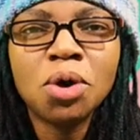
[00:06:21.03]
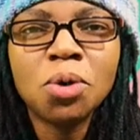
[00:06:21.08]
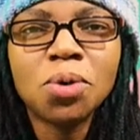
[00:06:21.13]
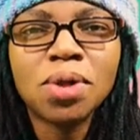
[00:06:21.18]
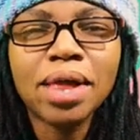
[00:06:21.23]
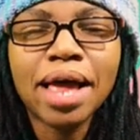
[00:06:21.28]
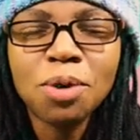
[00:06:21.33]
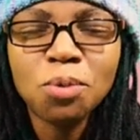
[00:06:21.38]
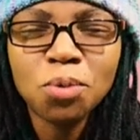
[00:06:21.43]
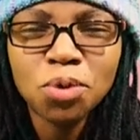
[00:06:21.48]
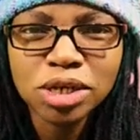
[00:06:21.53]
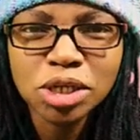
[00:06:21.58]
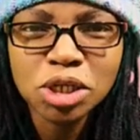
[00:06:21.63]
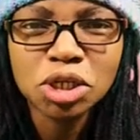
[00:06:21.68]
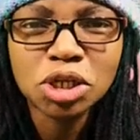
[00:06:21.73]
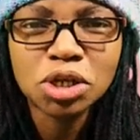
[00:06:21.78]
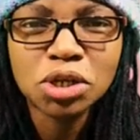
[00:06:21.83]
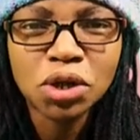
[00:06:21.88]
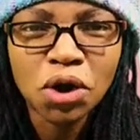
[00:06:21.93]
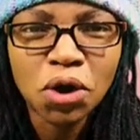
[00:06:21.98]
Well, I
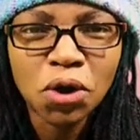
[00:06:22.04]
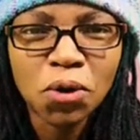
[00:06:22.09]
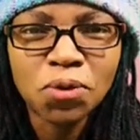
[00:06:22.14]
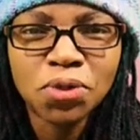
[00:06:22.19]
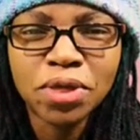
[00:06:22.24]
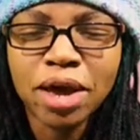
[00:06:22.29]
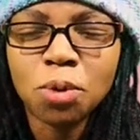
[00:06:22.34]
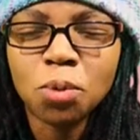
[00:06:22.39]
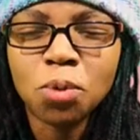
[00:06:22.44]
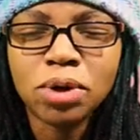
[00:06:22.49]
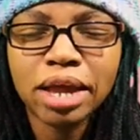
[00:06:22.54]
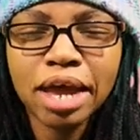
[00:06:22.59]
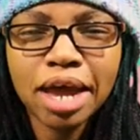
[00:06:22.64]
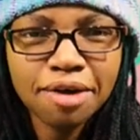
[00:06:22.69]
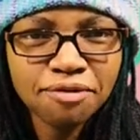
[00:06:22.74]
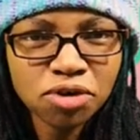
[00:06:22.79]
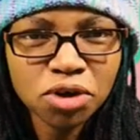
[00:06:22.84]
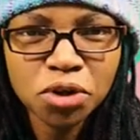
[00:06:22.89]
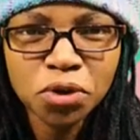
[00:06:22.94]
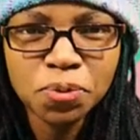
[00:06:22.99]
want you to know that
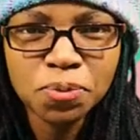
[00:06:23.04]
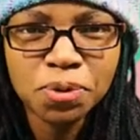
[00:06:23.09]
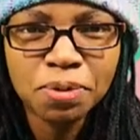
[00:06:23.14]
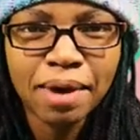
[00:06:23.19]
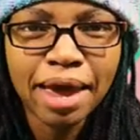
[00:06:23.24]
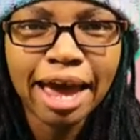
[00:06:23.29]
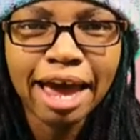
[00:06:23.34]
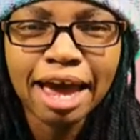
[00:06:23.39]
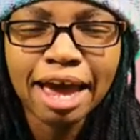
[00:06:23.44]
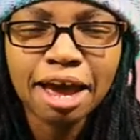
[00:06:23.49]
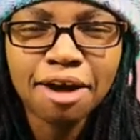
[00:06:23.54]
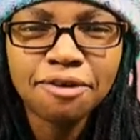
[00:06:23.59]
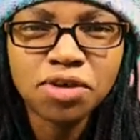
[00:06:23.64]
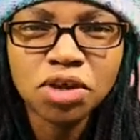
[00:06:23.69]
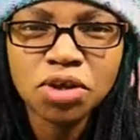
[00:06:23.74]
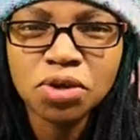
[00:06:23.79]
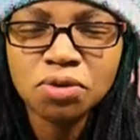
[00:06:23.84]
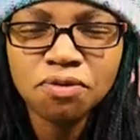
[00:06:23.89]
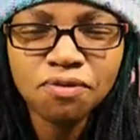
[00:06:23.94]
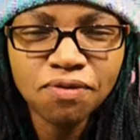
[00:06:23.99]
whatever loom you have,
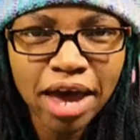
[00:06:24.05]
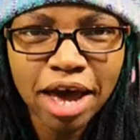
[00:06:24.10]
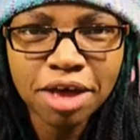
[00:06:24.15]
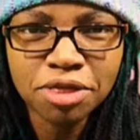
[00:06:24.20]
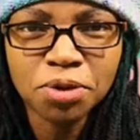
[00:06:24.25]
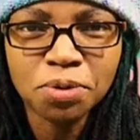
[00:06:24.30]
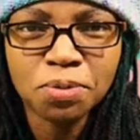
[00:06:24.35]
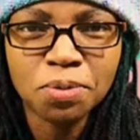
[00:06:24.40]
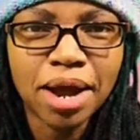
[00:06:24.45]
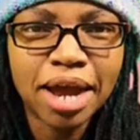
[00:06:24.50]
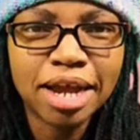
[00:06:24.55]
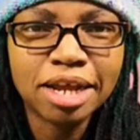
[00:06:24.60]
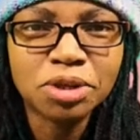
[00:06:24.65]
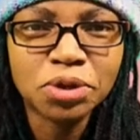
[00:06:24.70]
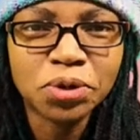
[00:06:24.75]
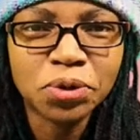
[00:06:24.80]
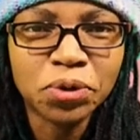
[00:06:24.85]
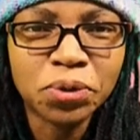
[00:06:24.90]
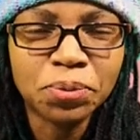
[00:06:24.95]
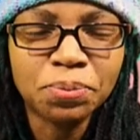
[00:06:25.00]
you got the right
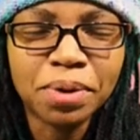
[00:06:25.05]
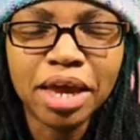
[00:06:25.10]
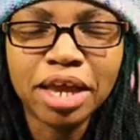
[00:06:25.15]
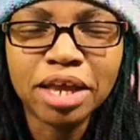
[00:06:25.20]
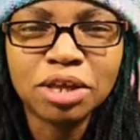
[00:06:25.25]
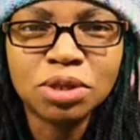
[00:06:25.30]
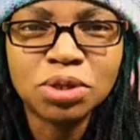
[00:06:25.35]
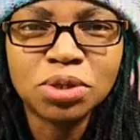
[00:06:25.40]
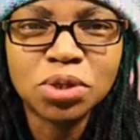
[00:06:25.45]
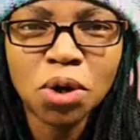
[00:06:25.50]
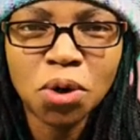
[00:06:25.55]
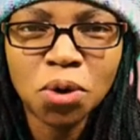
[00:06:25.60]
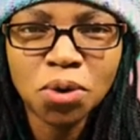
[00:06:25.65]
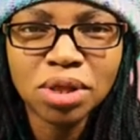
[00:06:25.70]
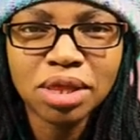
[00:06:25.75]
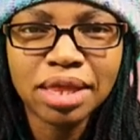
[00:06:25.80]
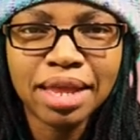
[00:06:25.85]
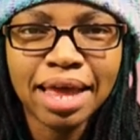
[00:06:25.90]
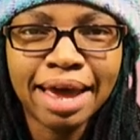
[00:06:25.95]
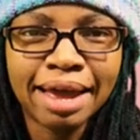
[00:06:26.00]
loom, and
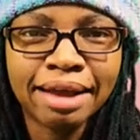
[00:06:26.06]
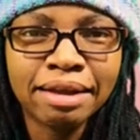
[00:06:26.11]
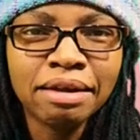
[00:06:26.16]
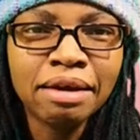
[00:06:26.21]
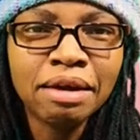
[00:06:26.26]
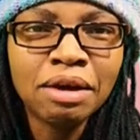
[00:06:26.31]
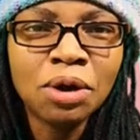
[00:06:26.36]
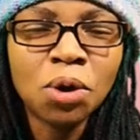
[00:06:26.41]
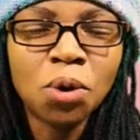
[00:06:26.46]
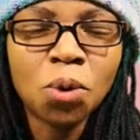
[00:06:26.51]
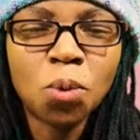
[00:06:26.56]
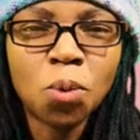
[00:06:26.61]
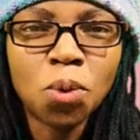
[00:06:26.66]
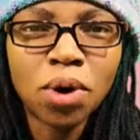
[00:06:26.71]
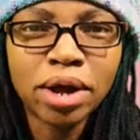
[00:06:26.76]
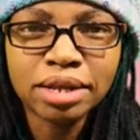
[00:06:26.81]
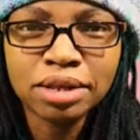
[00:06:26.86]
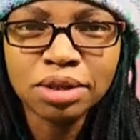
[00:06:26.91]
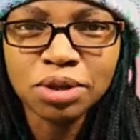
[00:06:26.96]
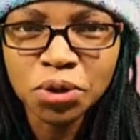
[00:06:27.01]
don't let
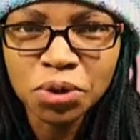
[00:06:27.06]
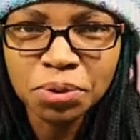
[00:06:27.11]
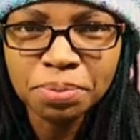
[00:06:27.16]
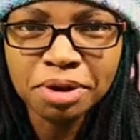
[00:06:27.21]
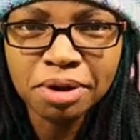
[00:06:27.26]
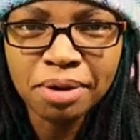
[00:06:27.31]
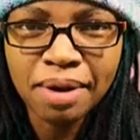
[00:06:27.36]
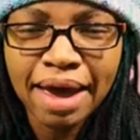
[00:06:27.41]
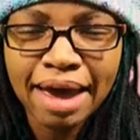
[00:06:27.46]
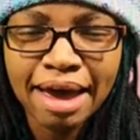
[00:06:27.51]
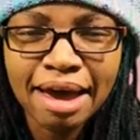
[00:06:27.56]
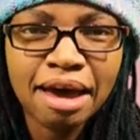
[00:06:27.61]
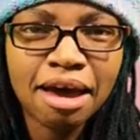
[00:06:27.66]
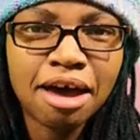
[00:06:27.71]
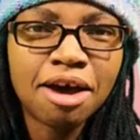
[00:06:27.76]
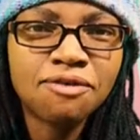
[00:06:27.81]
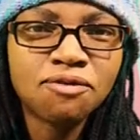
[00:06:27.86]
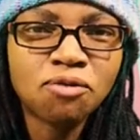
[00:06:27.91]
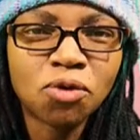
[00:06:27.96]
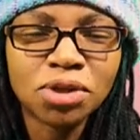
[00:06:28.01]
what loom you
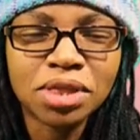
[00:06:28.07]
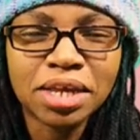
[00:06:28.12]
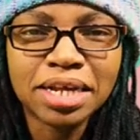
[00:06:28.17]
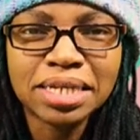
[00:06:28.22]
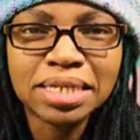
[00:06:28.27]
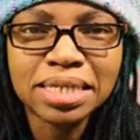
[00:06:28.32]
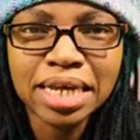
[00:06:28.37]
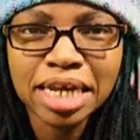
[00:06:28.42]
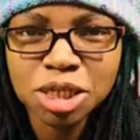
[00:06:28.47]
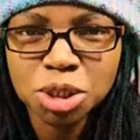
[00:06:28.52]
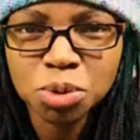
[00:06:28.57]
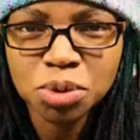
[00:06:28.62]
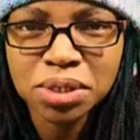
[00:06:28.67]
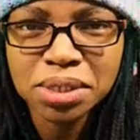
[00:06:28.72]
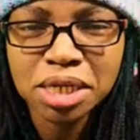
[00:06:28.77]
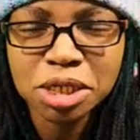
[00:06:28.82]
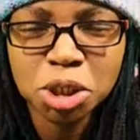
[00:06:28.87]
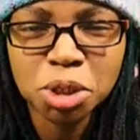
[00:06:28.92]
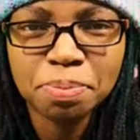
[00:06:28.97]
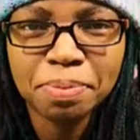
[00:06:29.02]
have, or the
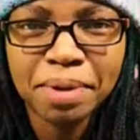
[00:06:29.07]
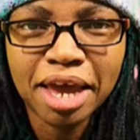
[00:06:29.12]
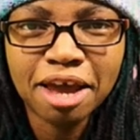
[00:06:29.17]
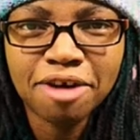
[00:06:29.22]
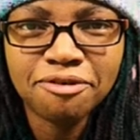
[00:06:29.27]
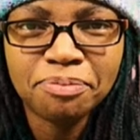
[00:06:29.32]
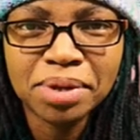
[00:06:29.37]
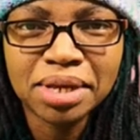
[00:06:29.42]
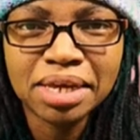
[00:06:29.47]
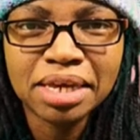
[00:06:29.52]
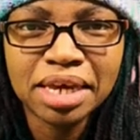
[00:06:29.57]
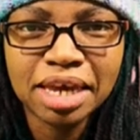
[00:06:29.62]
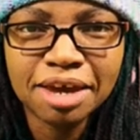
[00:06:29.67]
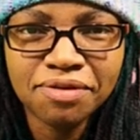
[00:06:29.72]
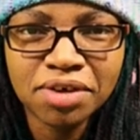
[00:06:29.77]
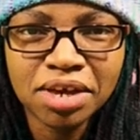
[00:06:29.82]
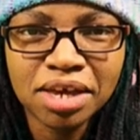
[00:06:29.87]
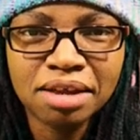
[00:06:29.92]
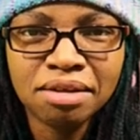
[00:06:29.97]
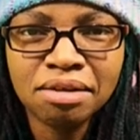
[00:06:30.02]
accessories that you may have been
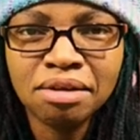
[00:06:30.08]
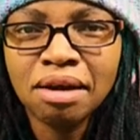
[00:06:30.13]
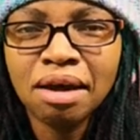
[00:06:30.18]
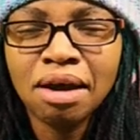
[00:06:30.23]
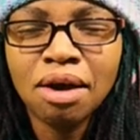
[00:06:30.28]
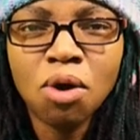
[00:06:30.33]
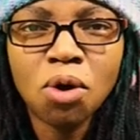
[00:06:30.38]
given,